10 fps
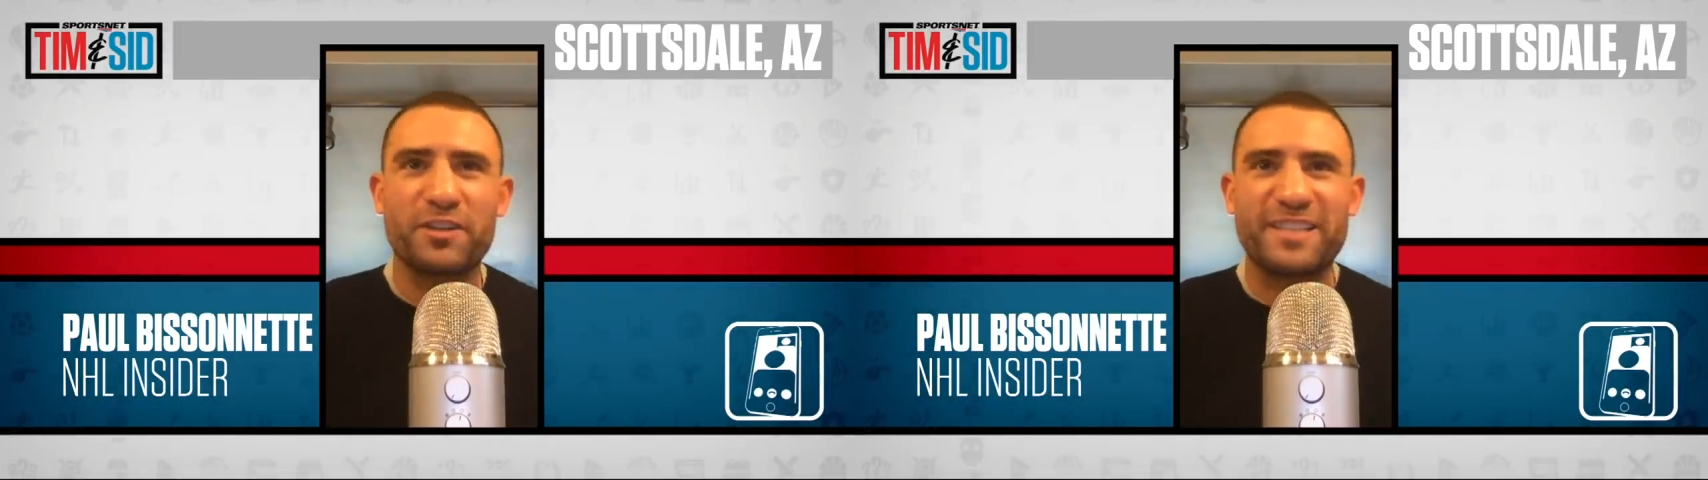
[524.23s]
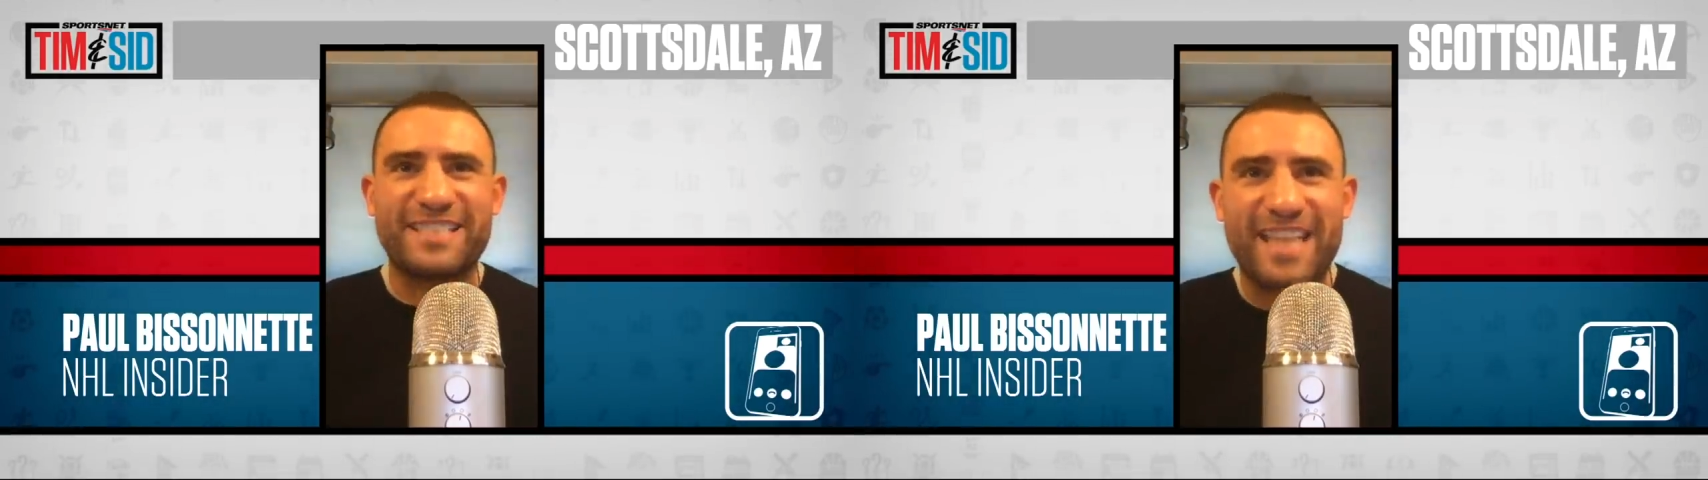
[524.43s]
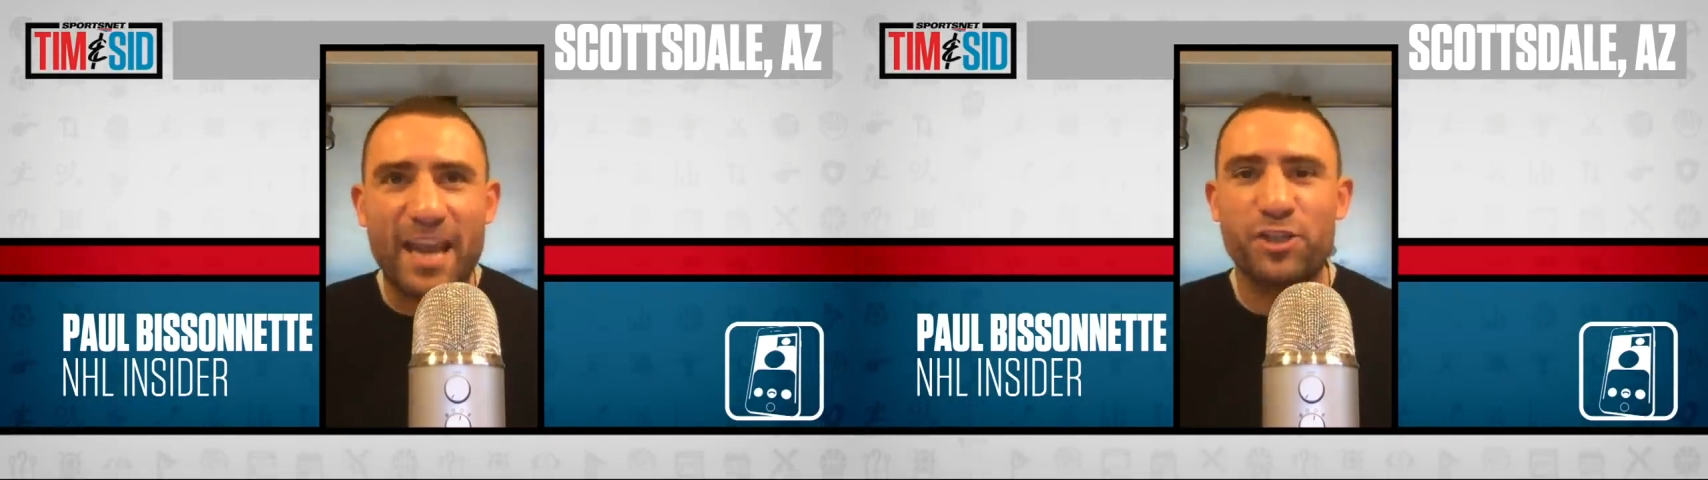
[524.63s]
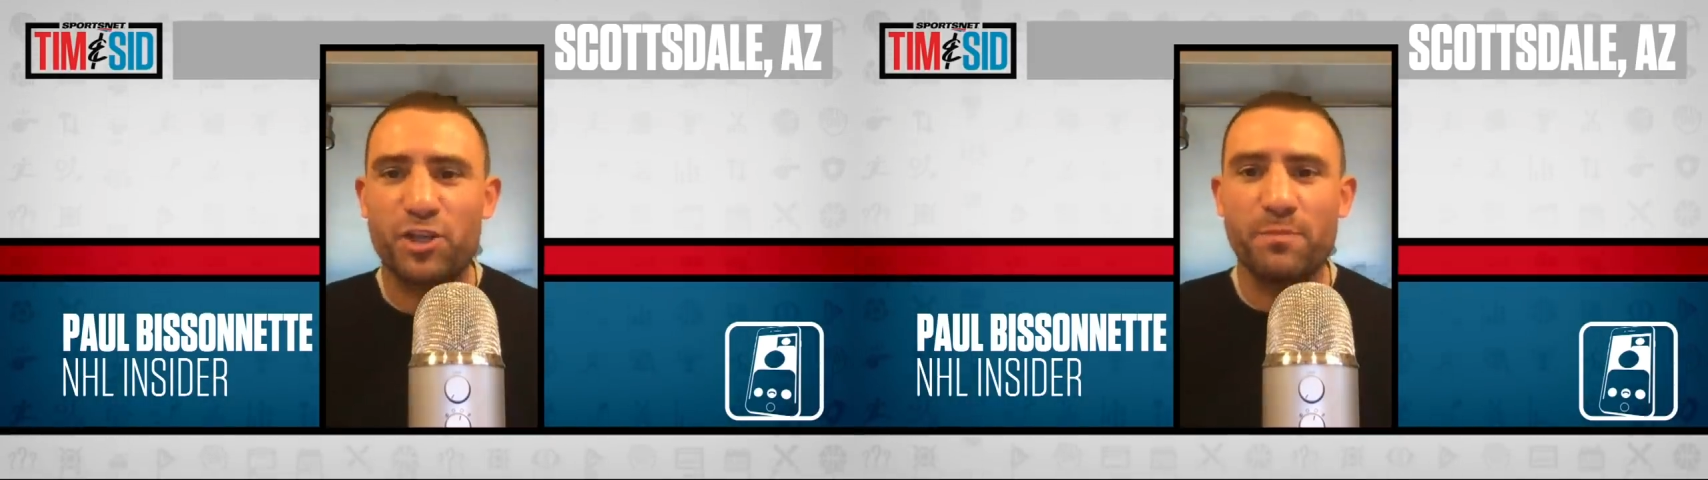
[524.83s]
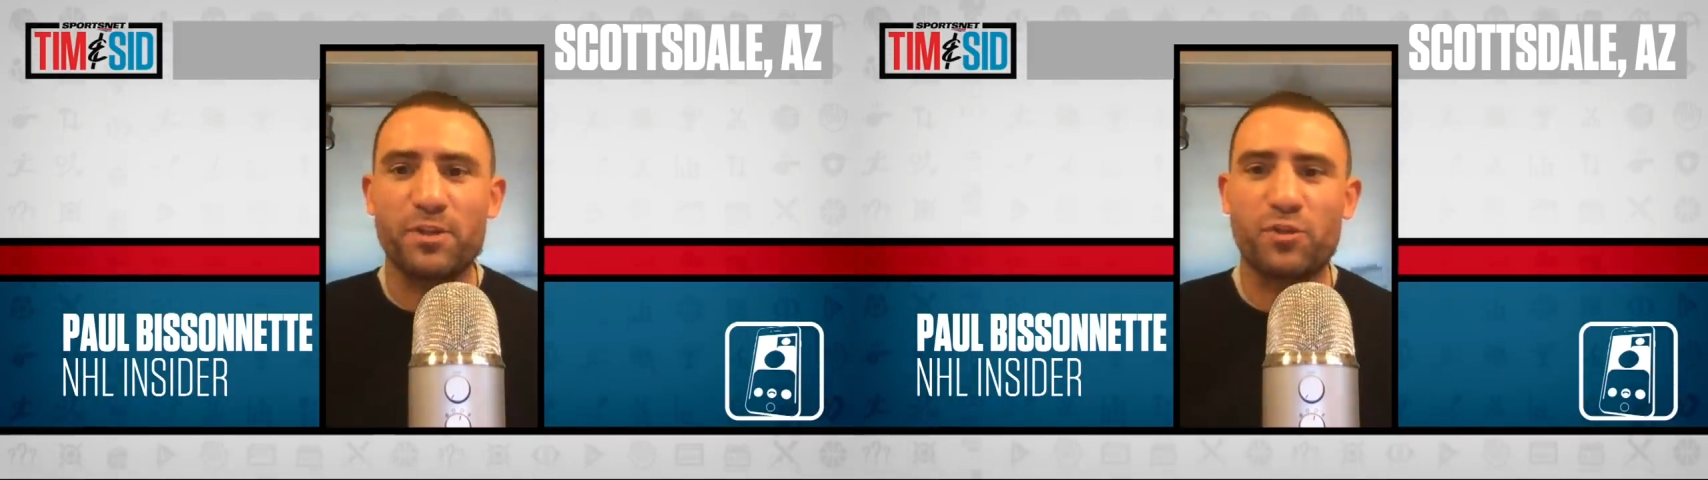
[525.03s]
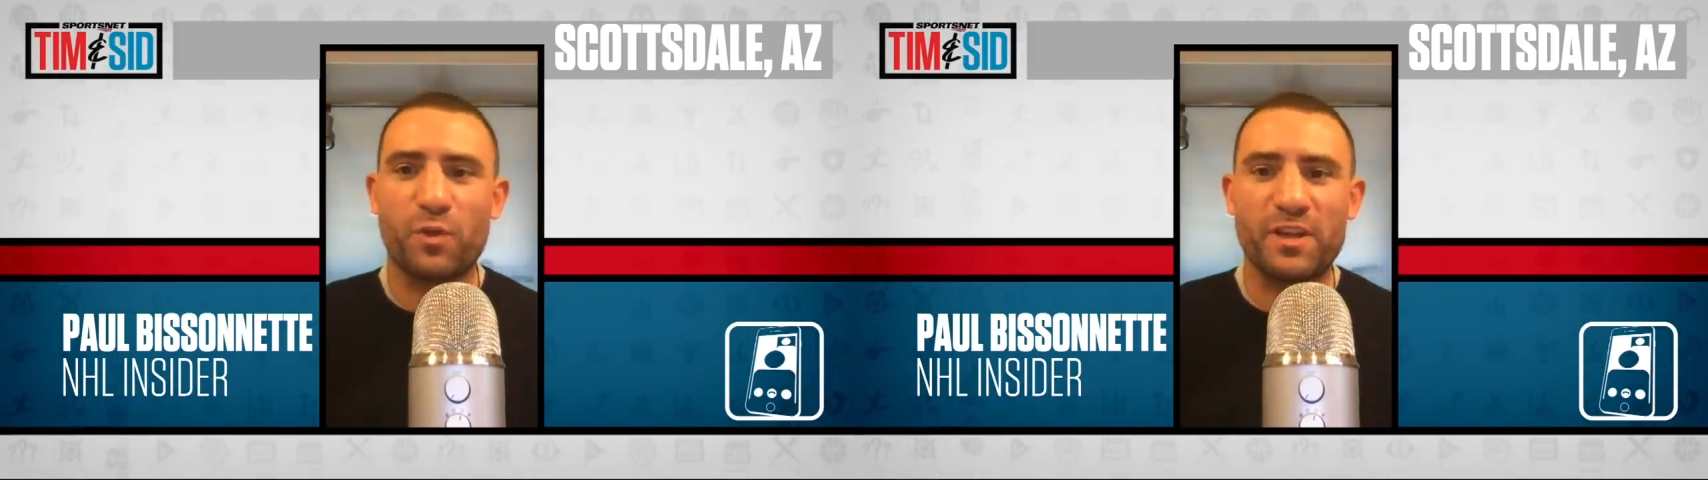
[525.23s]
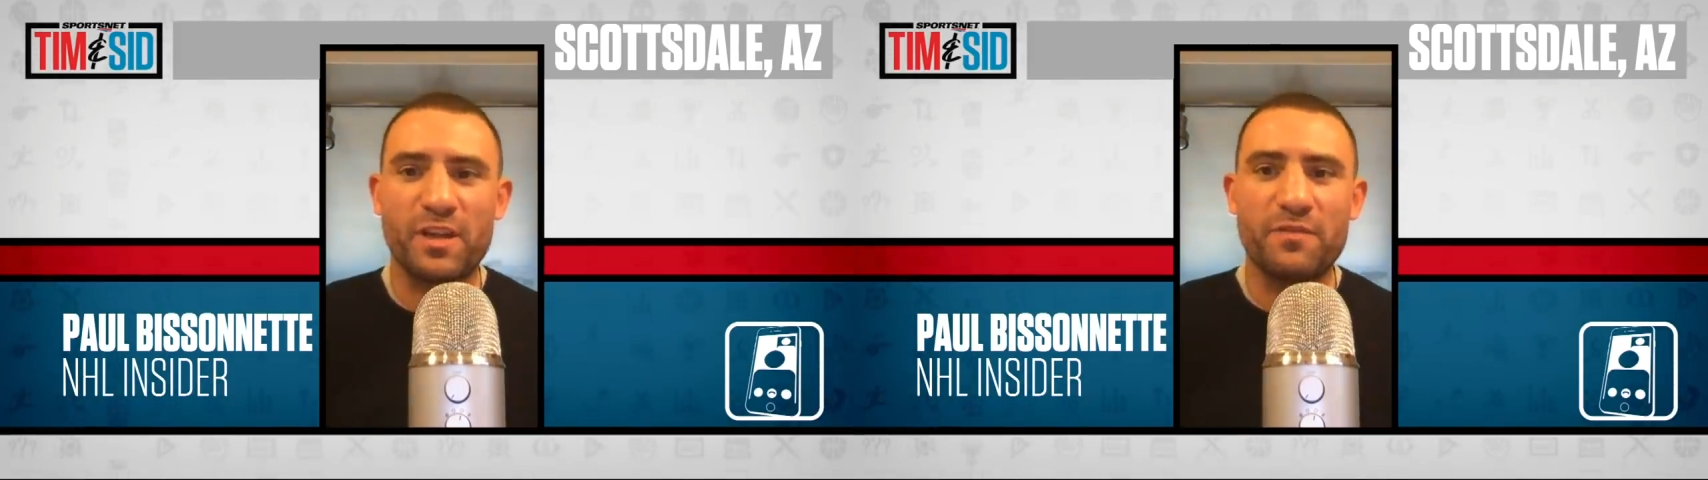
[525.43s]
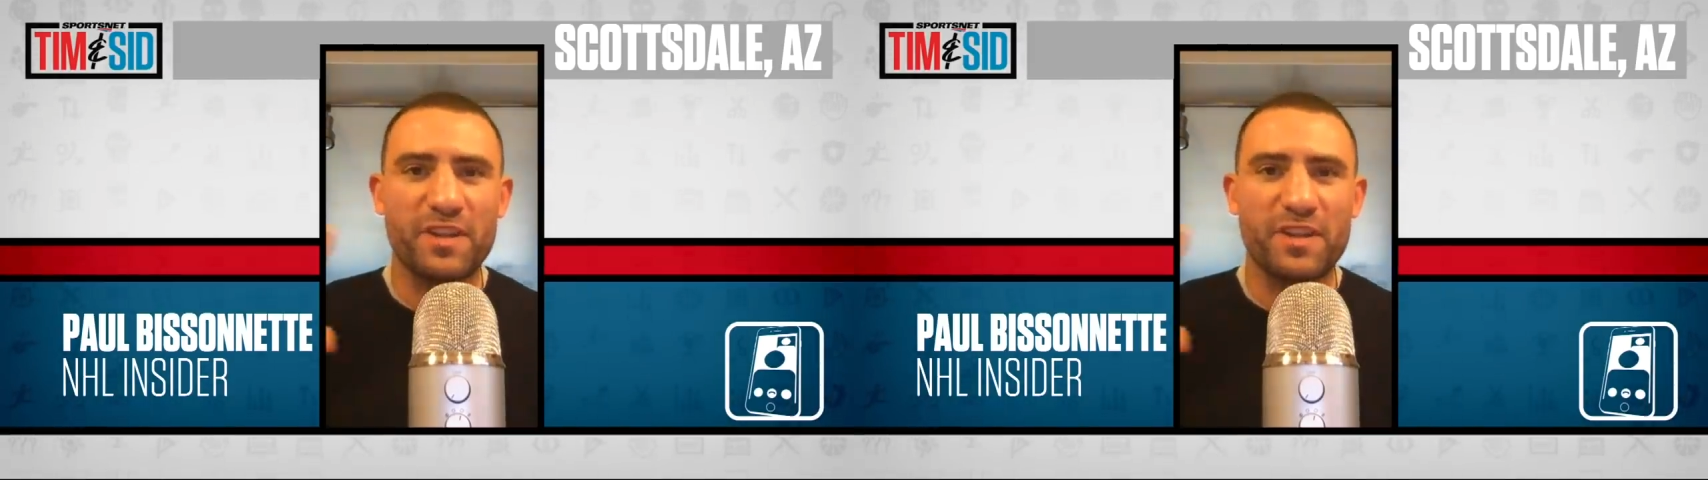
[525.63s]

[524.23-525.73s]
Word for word: and tension between even